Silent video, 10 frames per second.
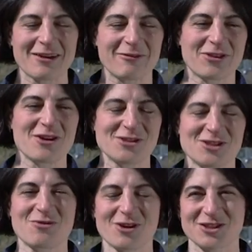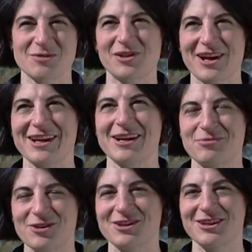of those who are supplying
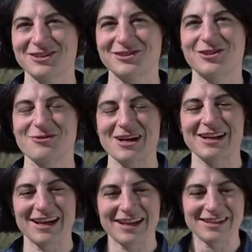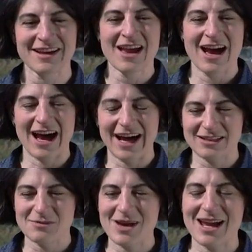products to it, and
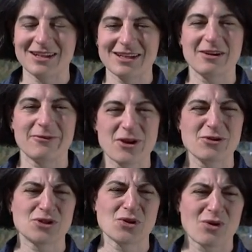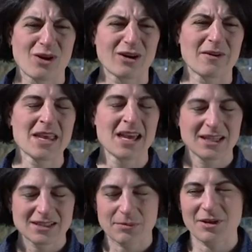demand it of those who are
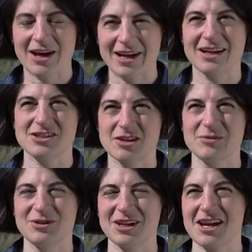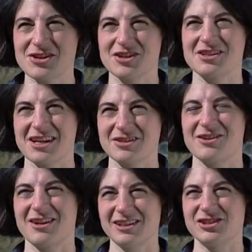supplying us communication
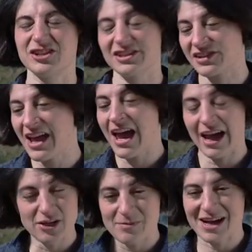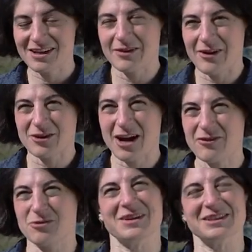technologies, and demand it of our
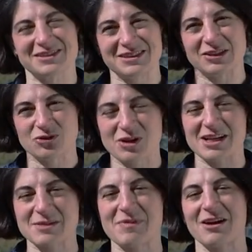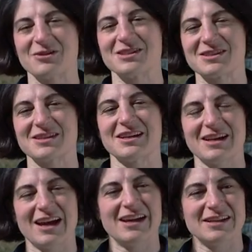governments in
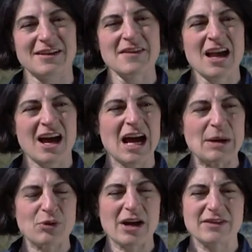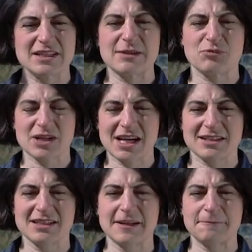transparency and privacy
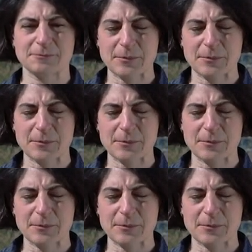protecting